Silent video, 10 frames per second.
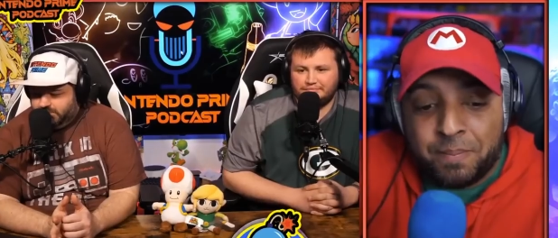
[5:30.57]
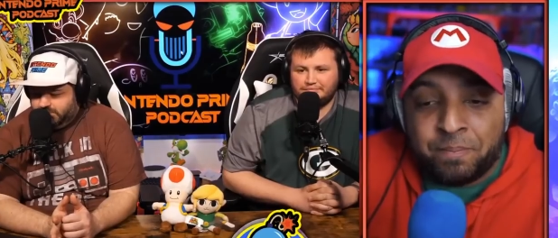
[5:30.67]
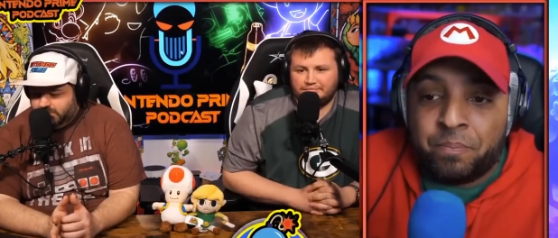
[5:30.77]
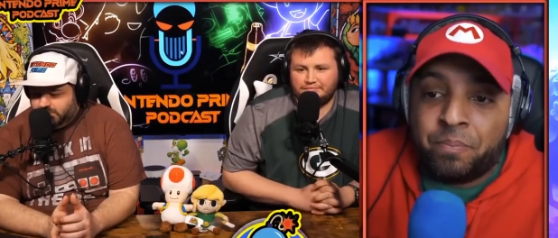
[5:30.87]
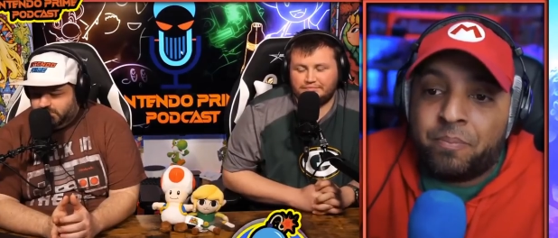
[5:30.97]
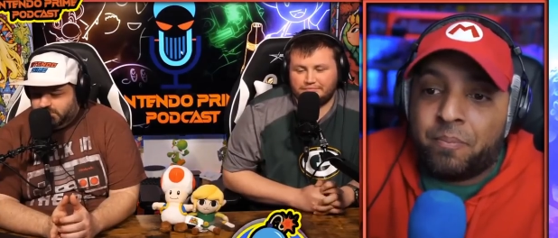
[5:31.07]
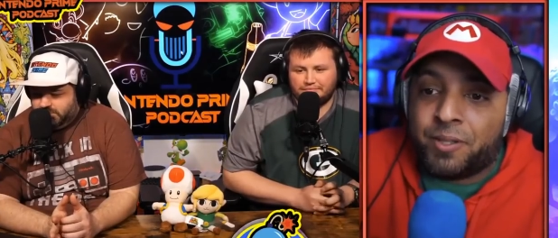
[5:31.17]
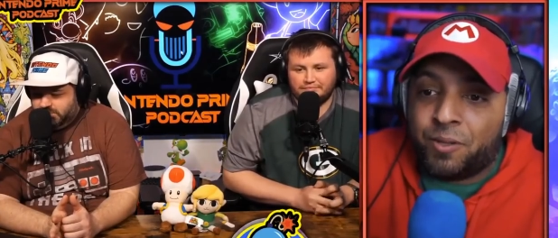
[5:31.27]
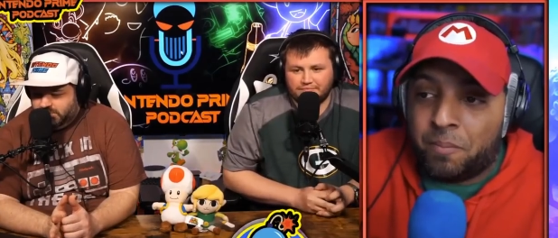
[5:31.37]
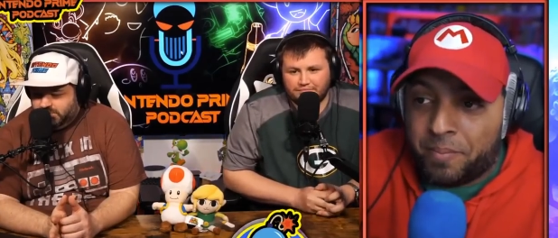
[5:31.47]
Speaker 1: Mm-hmm. But
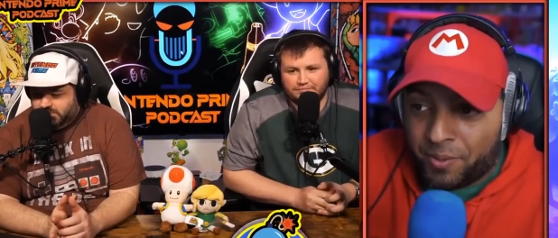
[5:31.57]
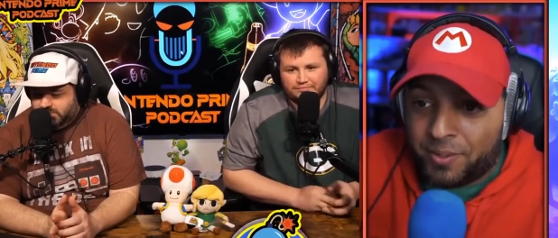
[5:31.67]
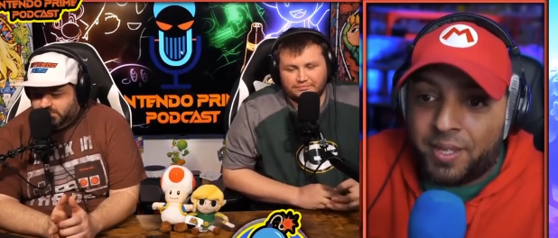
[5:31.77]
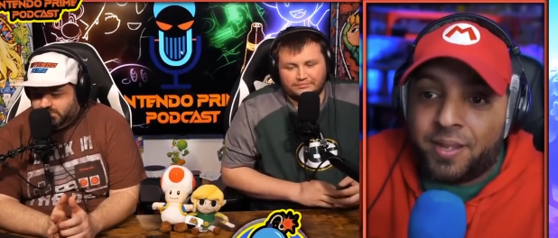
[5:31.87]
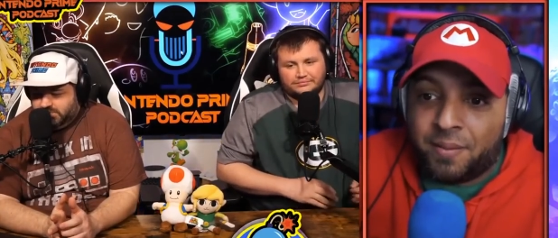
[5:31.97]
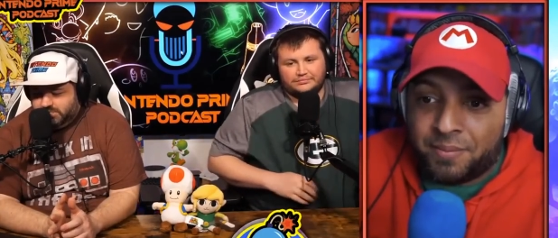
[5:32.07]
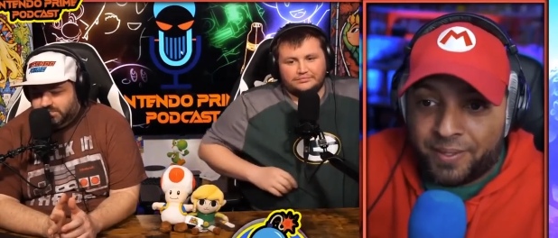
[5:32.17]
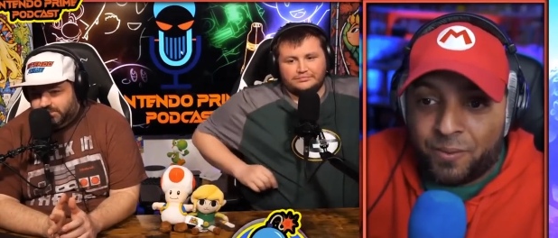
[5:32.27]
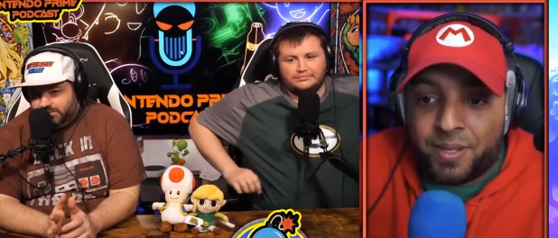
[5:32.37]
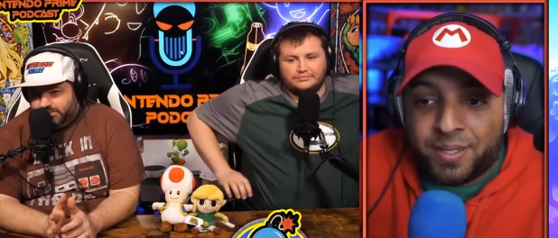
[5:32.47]
they're building up little
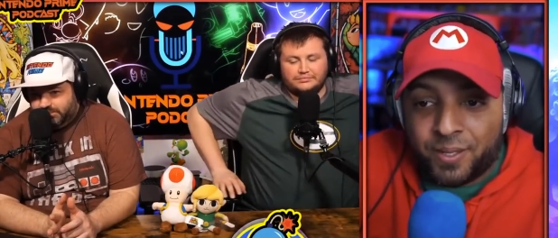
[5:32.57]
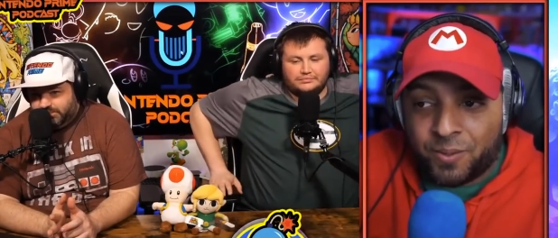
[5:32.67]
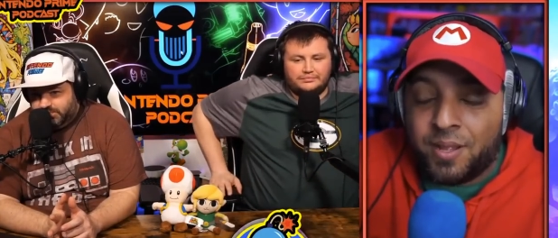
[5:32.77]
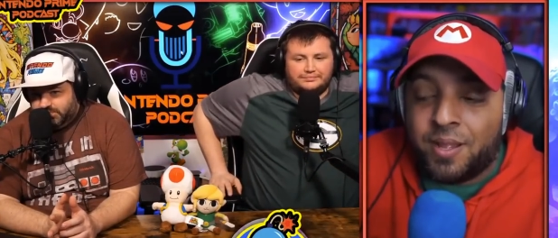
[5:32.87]
by little.